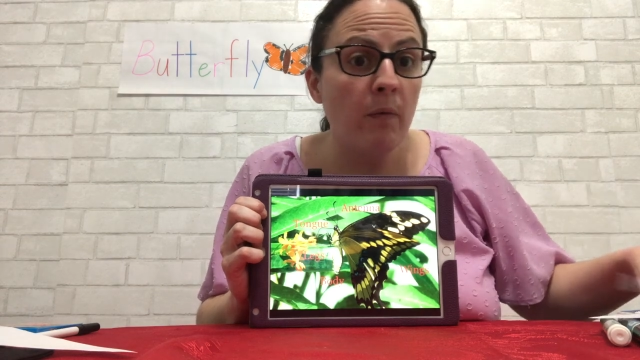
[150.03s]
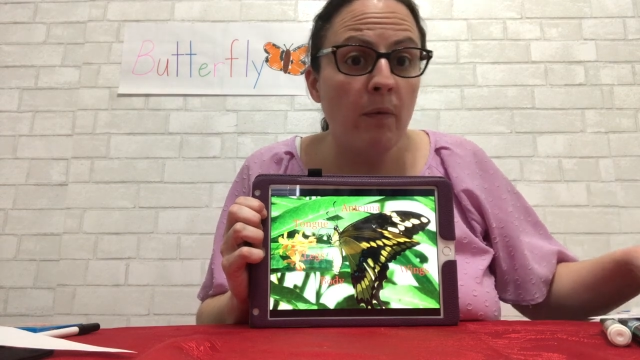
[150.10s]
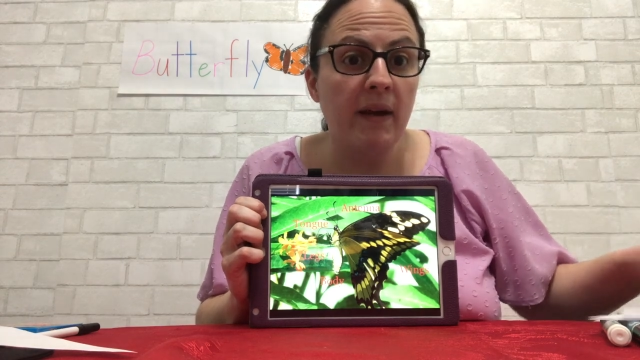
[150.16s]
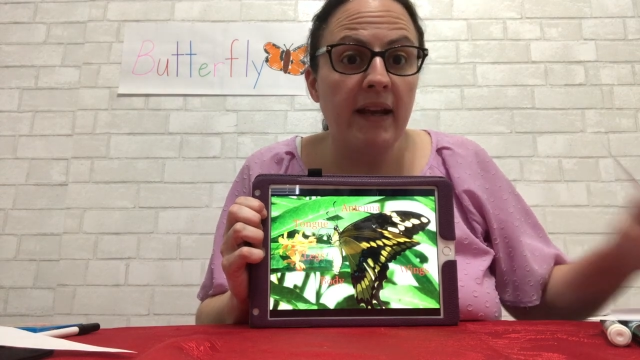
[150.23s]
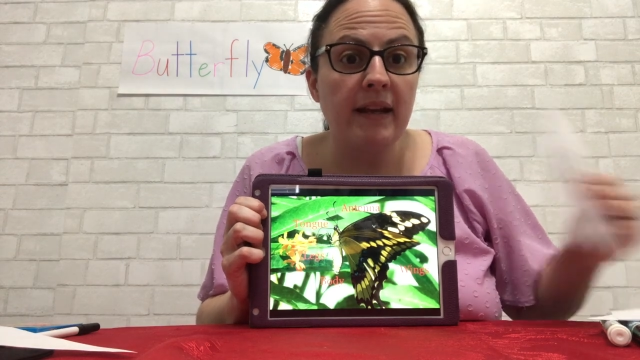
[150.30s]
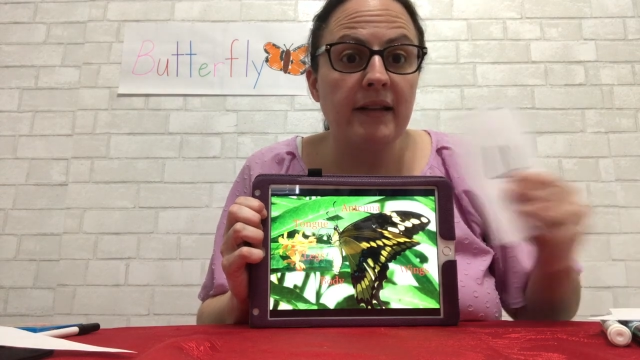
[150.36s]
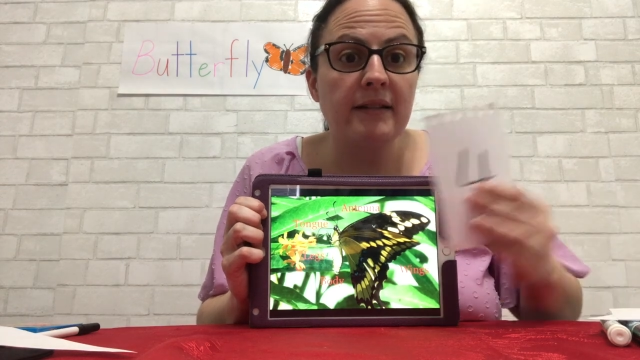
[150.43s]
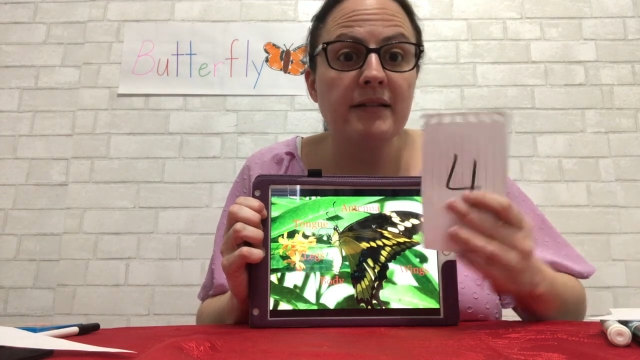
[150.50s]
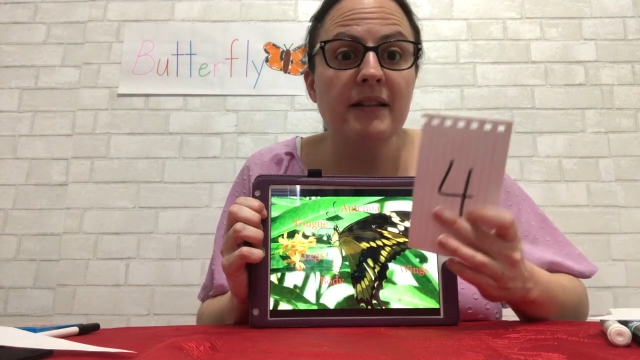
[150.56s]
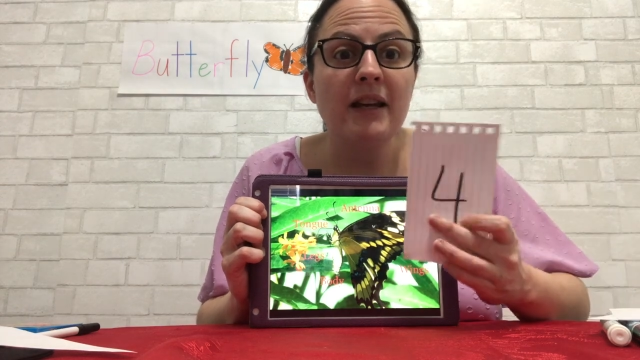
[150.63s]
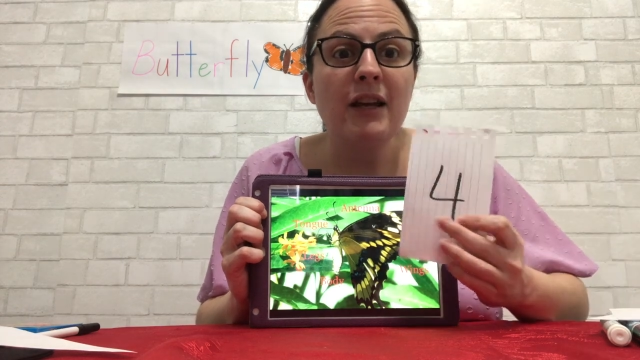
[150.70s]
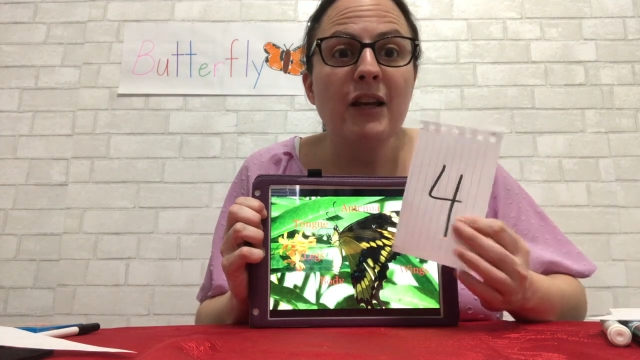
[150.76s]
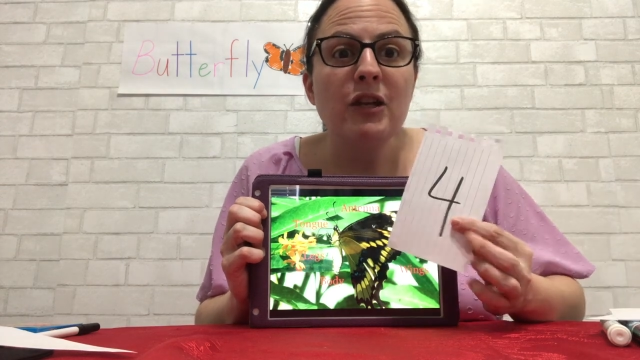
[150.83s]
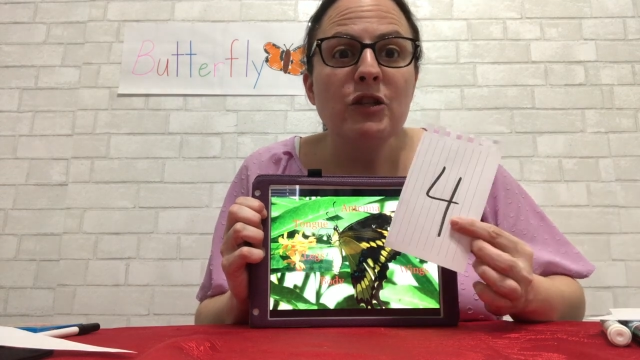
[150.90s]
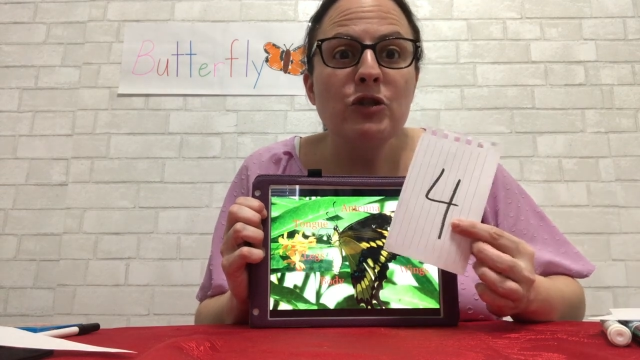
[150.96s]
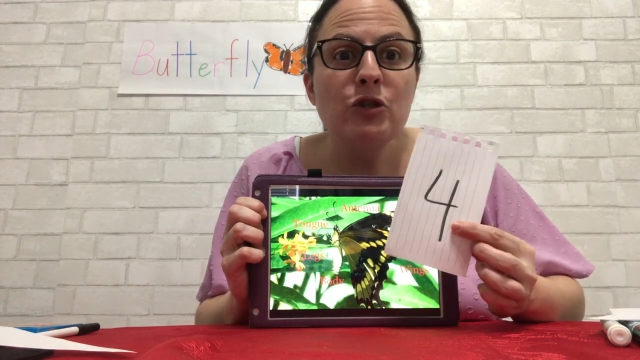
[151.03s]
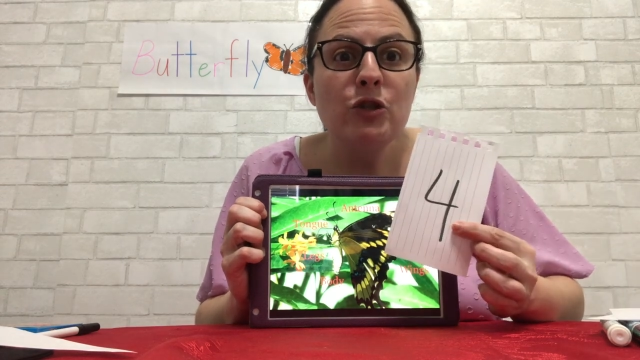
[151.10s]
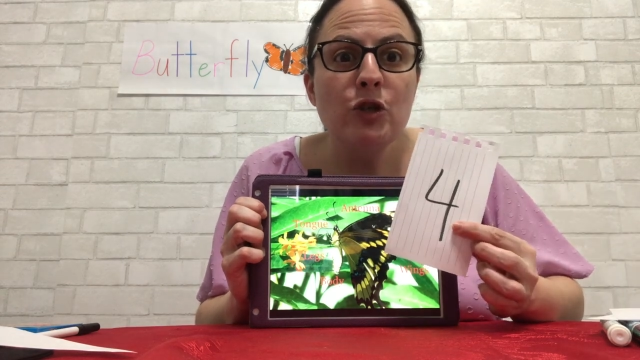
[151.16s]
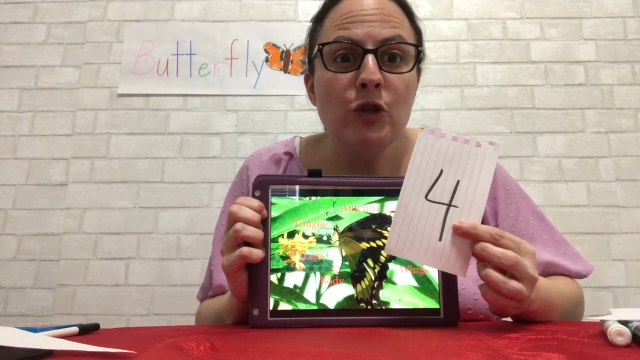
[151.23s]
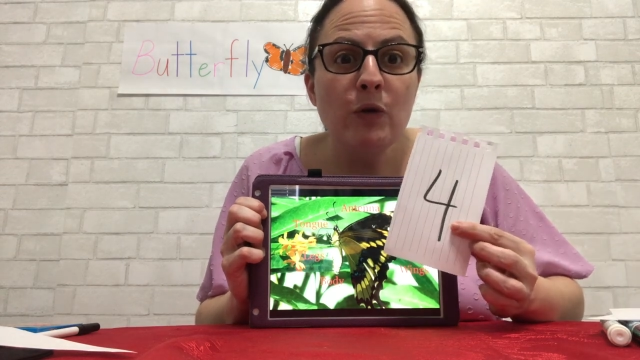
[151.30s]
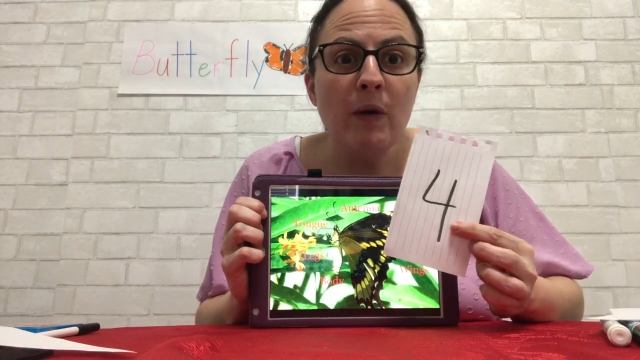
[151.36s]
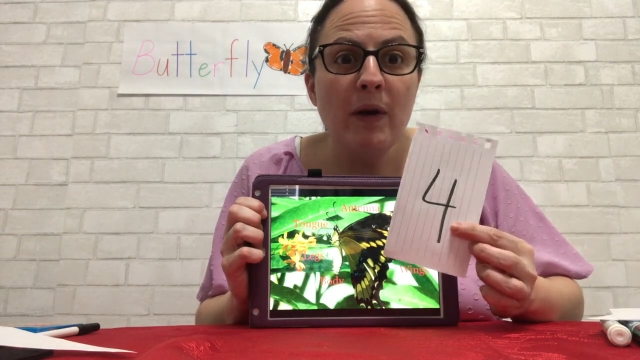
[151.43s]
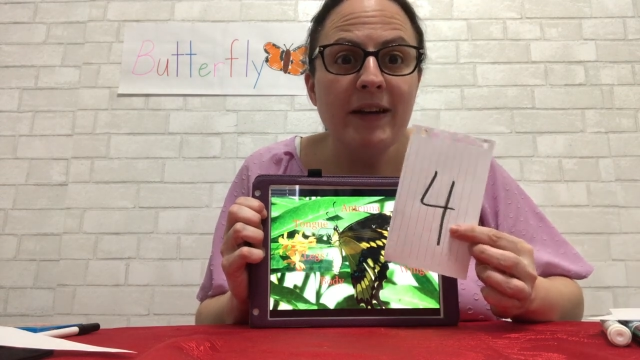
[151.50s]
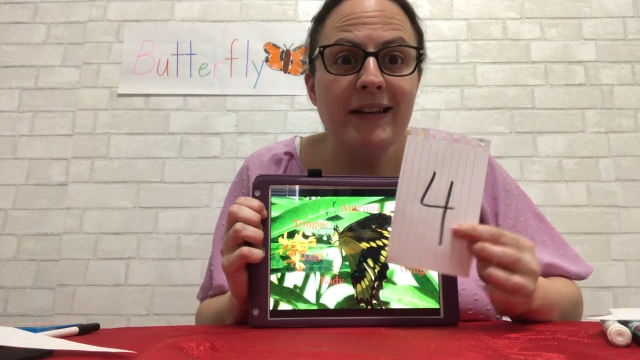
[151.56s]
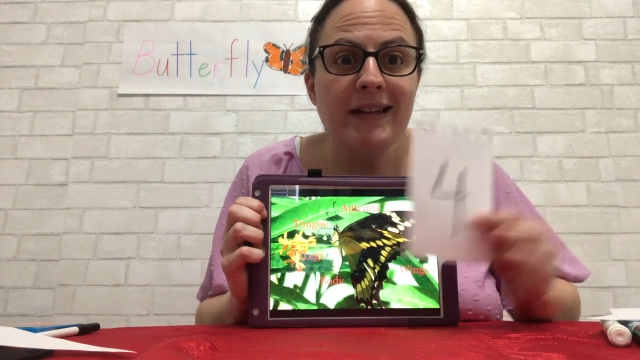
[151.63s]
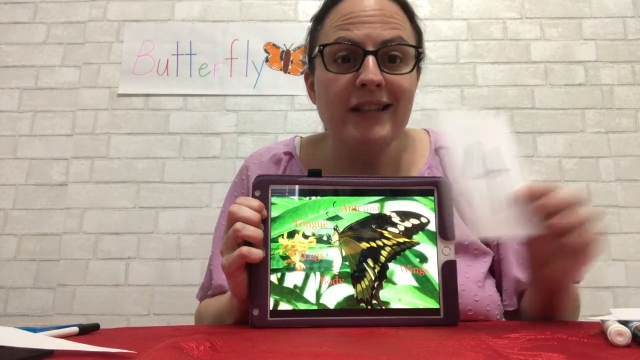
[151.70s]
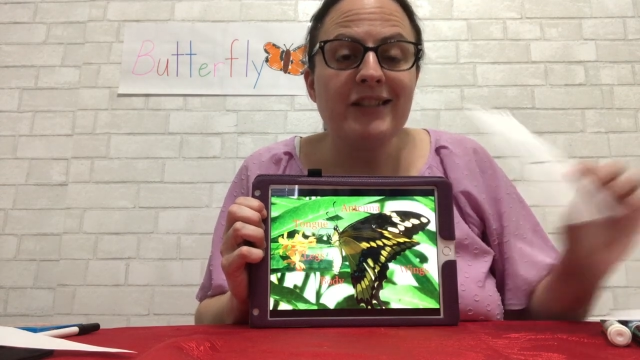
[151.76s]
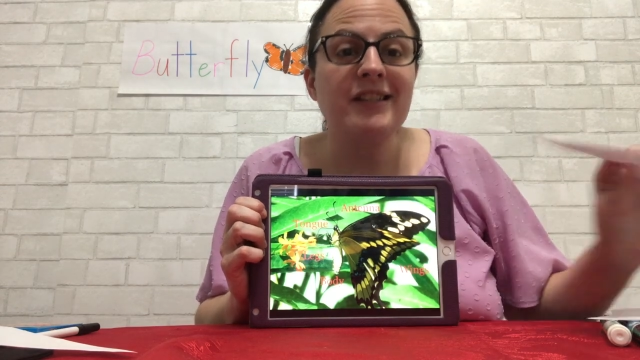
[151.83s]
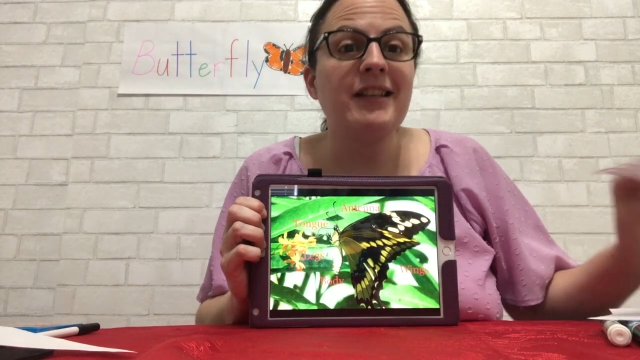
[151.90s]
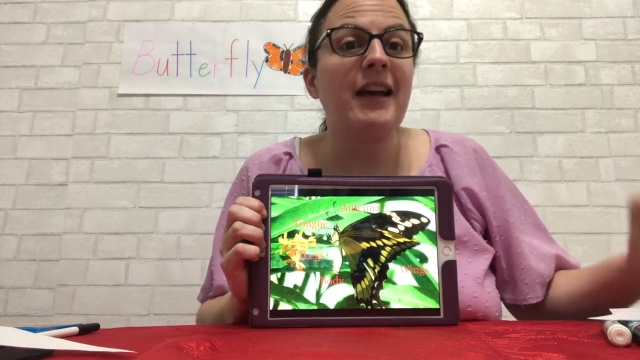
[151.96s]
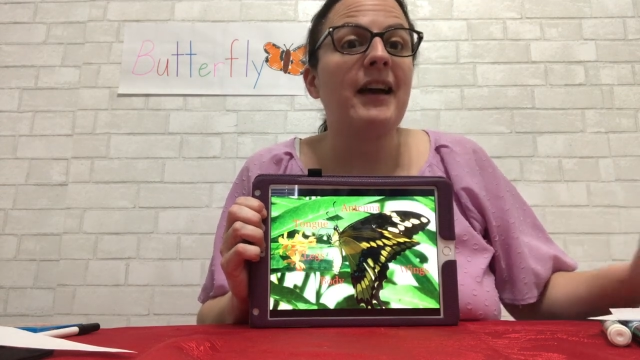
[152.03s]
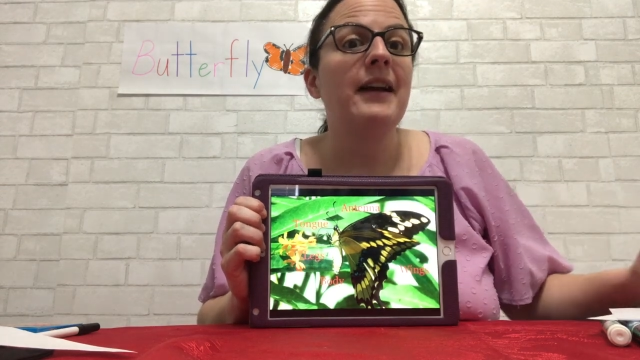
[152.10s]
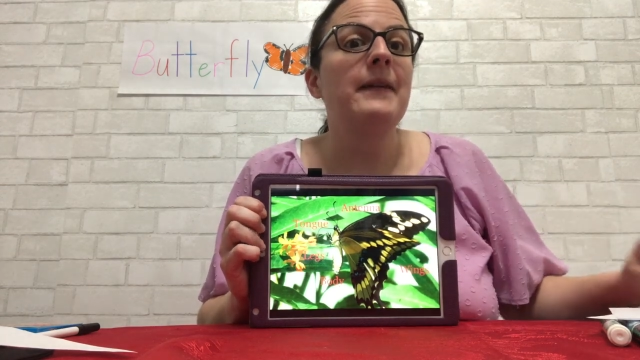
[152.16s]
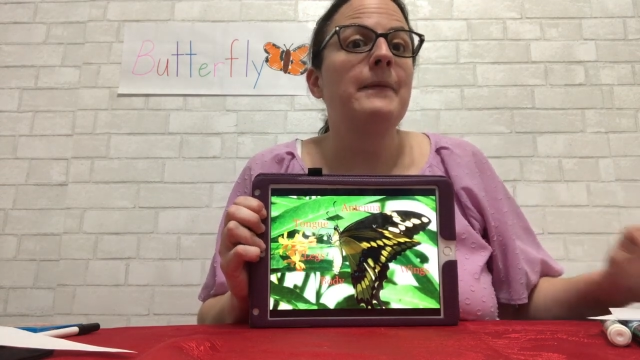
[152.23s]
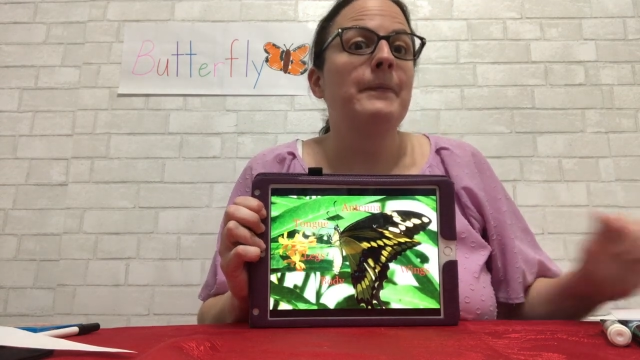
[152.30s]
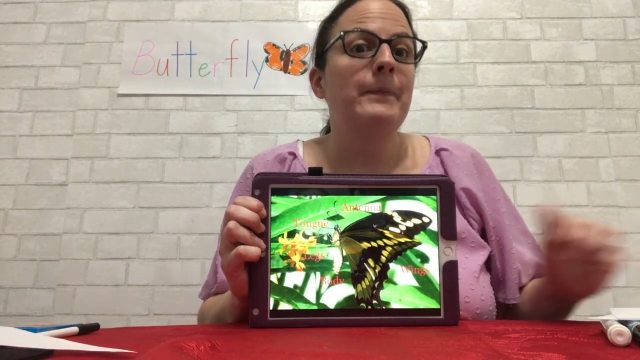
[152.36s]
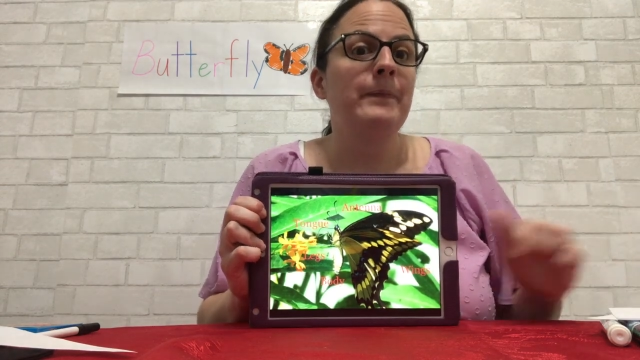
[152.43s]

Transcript: wings, 2 on each side.